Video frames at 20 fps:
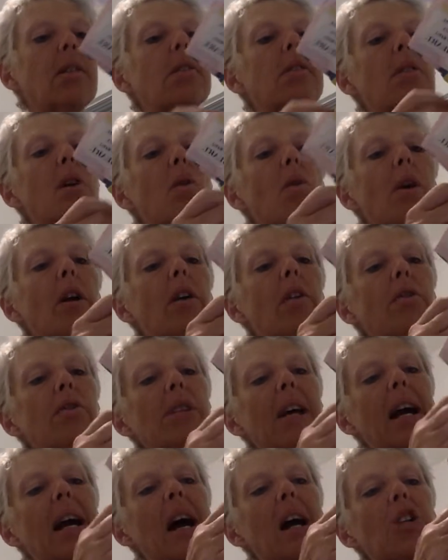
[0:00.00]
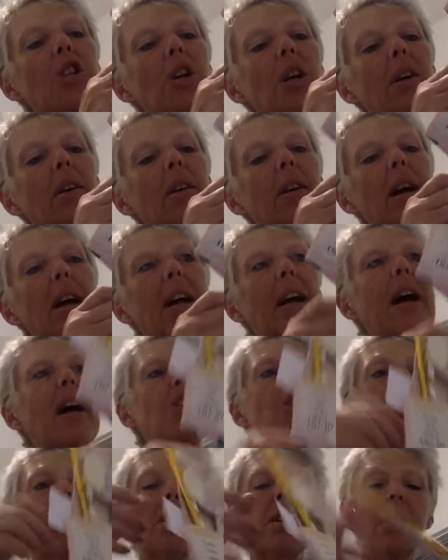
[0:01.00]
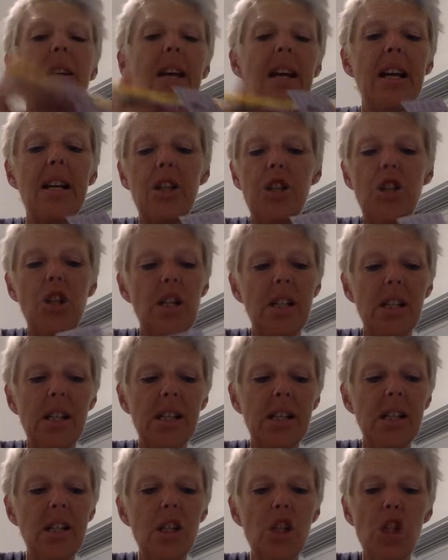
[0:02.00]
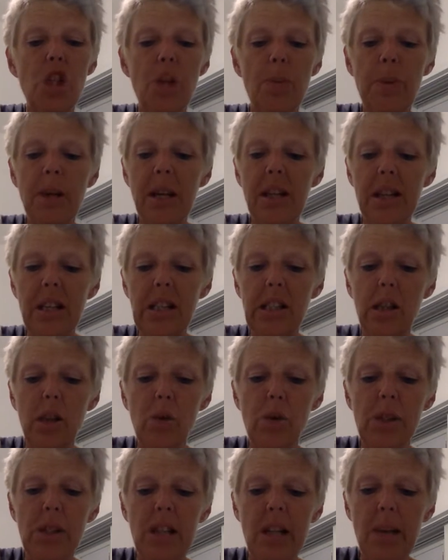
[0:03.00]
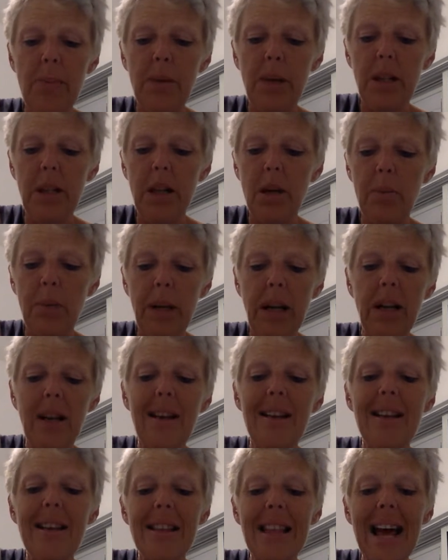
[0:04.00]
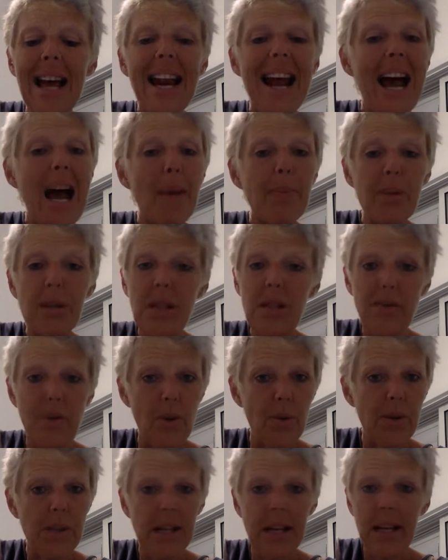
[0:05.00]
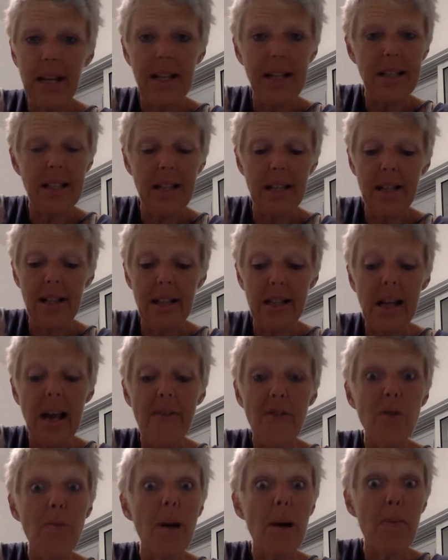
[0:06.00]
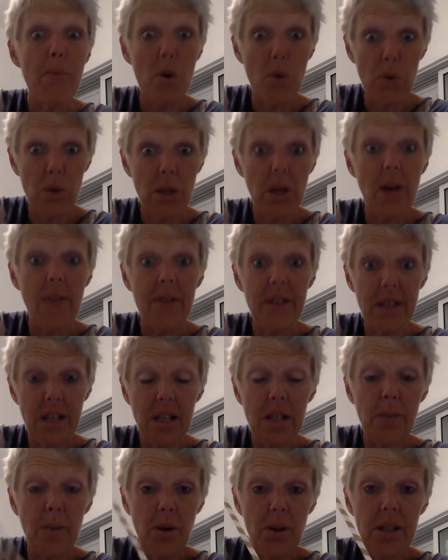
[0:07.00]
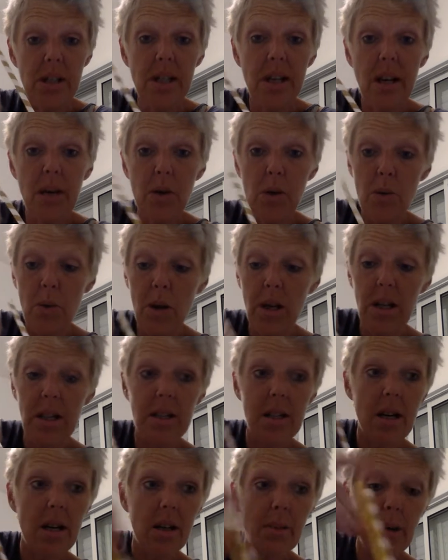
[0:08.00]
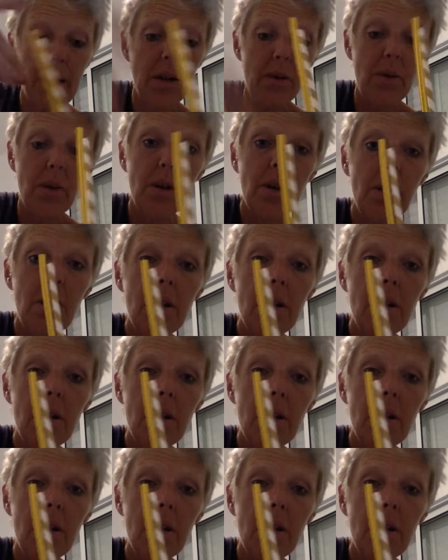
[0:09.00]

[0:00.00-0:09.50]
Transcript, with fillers: Don't worry, Cruz. I got you. I got you. It's just because in the shipping, things loosened up a little bit. That happens, folks. I got to tell you this. After my post office experience today, which we're going to talk about,